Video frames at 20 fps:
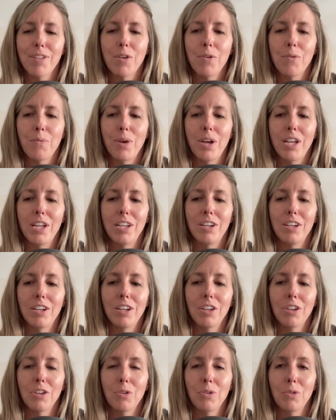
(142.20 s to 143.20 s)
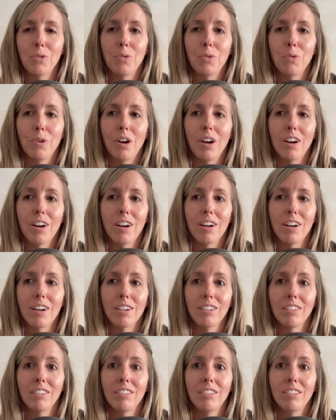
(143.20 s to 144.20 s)
when you
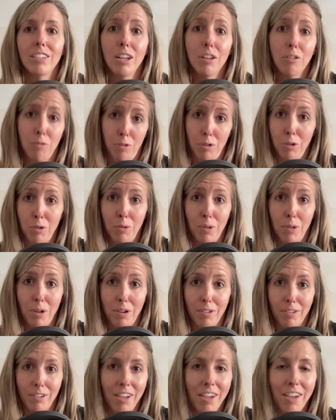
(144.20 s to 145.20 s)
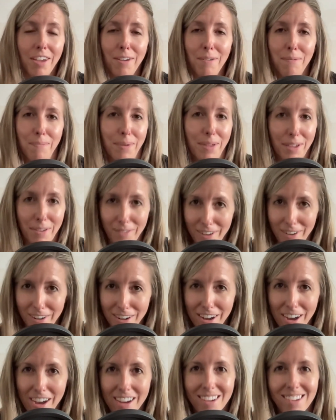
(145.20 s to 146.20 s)
are sitting for too long, believe it or
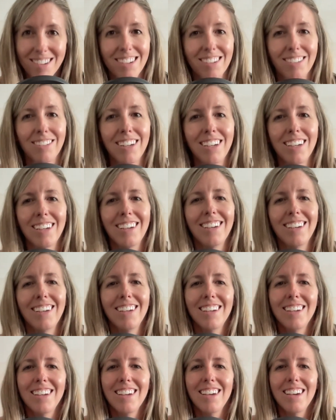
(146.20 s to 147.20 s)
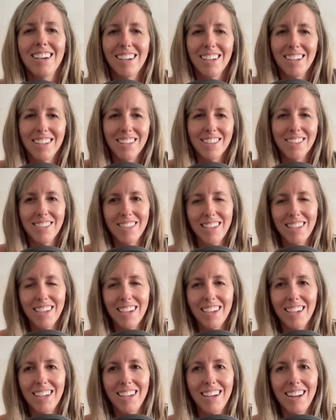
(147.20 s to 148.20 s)
not.
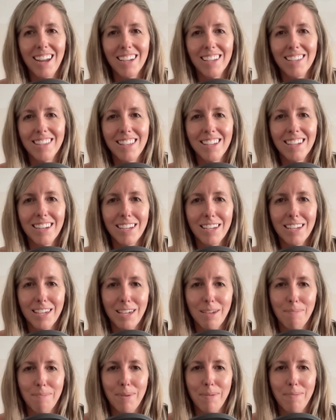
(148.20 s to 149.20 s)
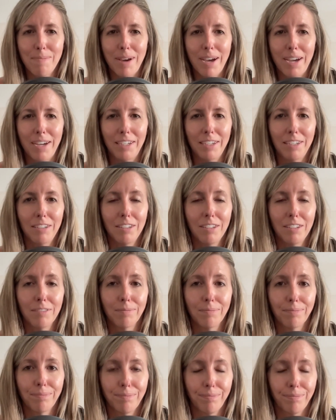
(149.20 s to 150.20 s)
The next thing to keep in mind
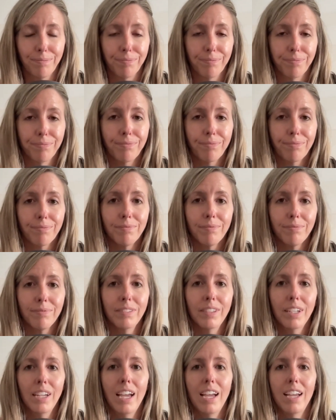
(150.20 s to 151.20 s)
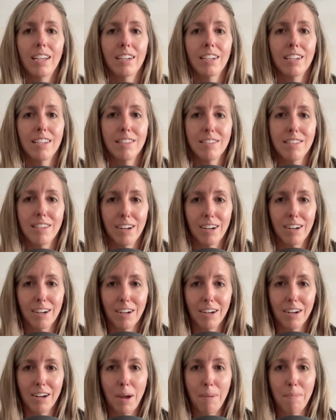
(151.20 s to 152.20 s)
and
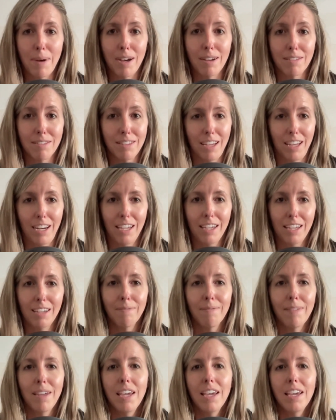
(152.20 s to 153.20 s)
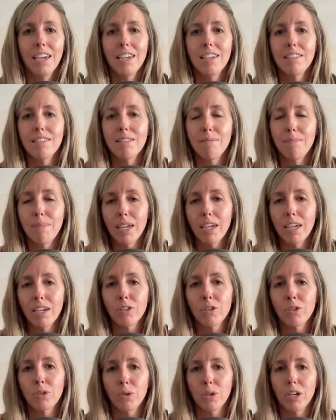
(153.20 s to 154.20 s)
consider about sitting is to make
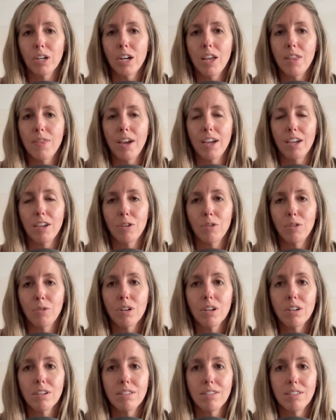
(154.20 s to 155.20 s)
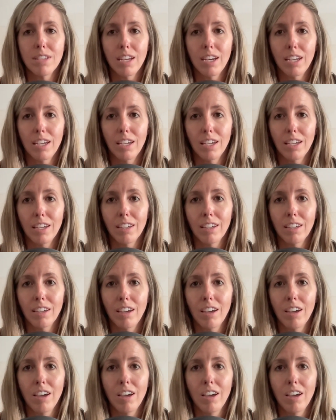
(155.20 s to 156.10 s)
sure that you are sitting